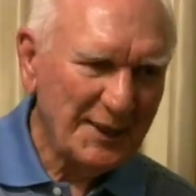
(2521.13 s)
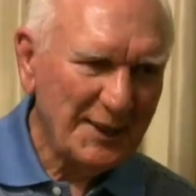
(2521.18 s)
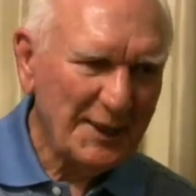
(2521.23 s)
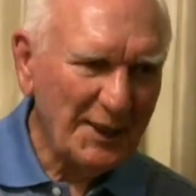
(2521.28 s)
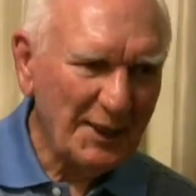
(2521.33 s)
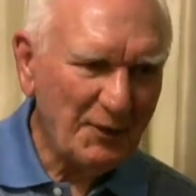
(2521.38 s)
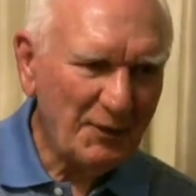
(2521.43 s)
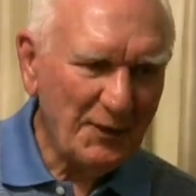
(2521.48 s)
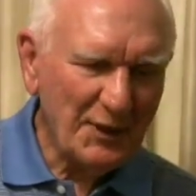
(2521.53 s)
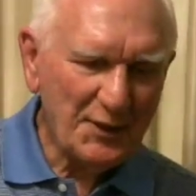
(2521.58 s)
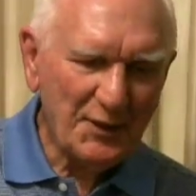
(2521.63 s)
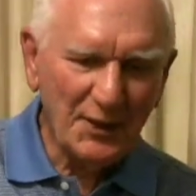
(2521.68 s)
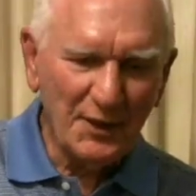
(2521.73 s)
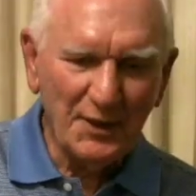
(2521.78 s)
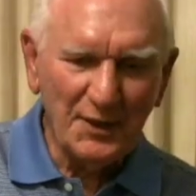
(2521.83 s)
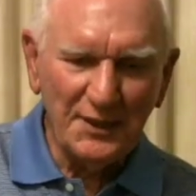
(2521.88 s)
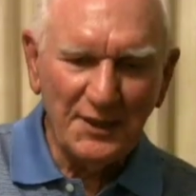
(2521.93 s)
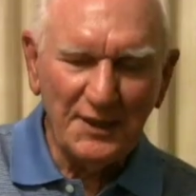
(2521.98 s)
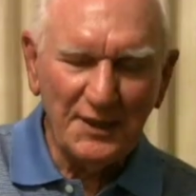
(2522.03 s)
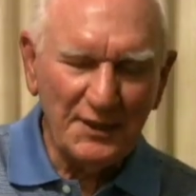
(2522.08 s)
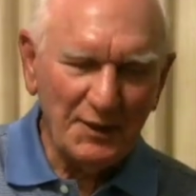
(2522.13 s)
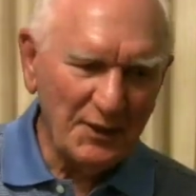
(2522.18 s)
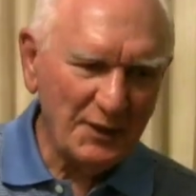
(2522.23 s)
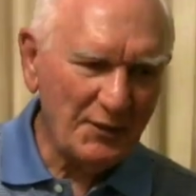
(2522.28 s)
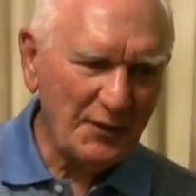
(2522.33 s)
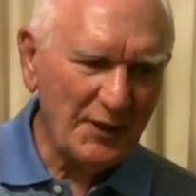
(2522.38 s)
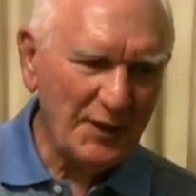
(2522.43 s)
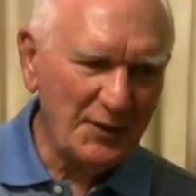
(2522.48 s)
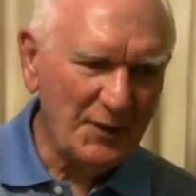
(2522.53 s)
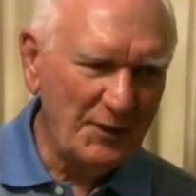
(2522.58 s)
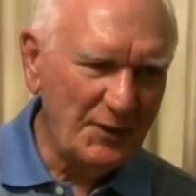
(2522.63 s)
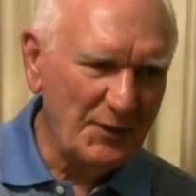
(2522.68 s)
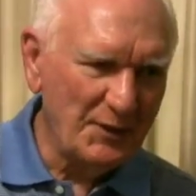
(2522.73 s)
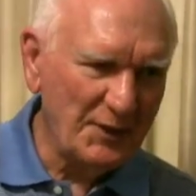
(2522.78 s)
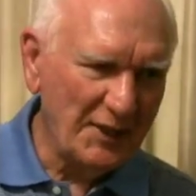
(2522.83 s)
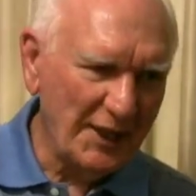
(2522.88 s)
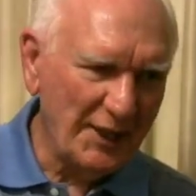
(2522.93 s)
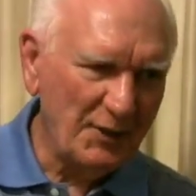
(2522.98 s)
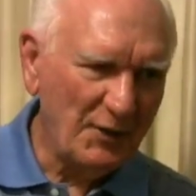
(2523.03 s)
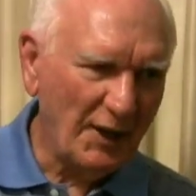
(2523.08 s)
if it turns if it,
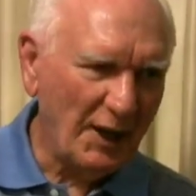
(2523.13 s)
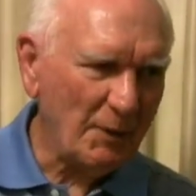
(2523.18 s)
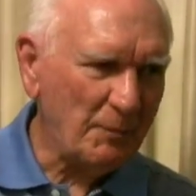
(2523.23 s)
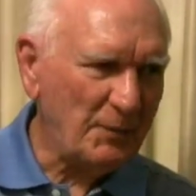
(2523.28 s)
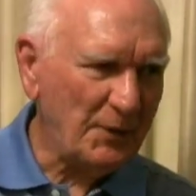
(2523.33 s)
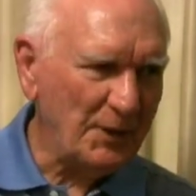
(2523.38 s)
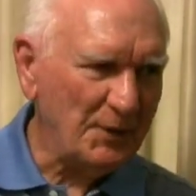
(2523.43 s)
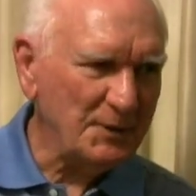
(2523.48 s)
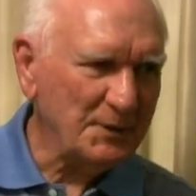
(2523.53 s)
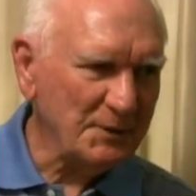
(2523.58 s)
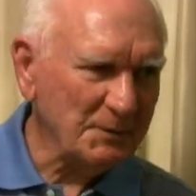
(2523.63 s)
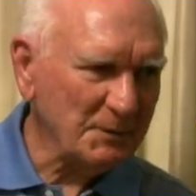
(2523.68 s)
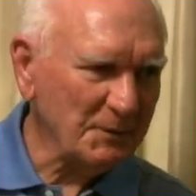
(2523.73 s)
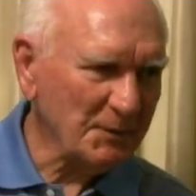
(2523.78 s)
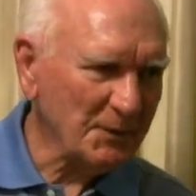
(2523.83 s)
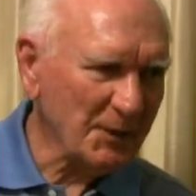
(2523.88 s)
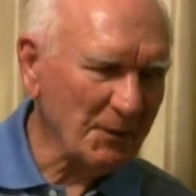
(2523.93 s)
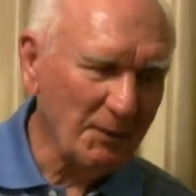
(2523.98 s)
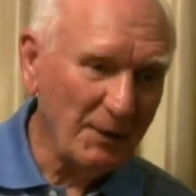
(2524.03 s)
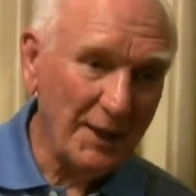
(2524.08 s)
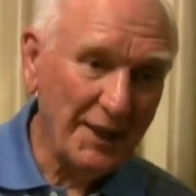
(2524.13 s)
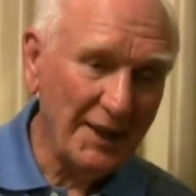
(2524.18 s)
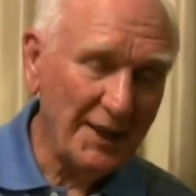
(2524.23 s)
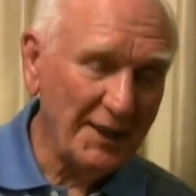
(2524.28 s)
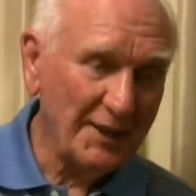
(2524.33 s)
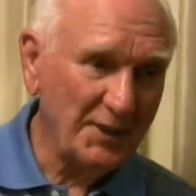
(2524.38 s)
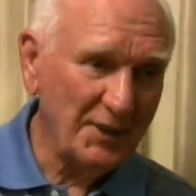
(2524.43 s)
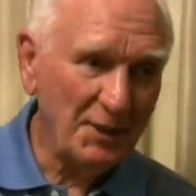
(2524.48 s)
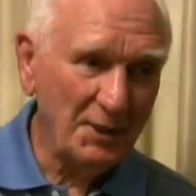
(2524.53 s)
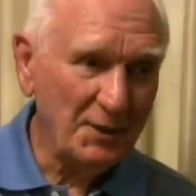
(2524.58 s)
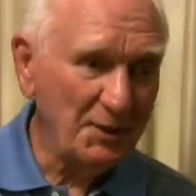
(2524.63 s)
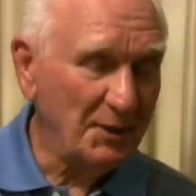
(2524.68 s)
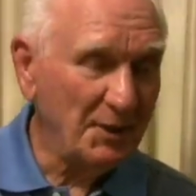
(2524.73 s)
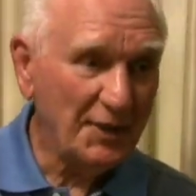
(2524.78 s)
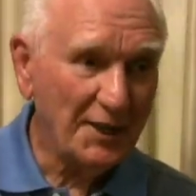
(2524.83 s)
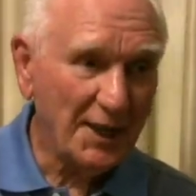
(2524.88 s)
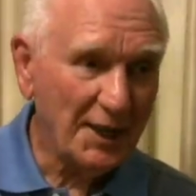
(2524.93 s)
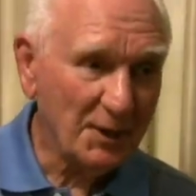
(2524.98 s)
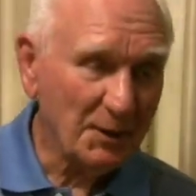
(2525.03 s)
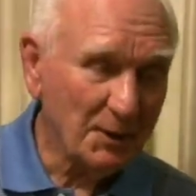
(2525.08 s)
they drop you yeah. well you know you're not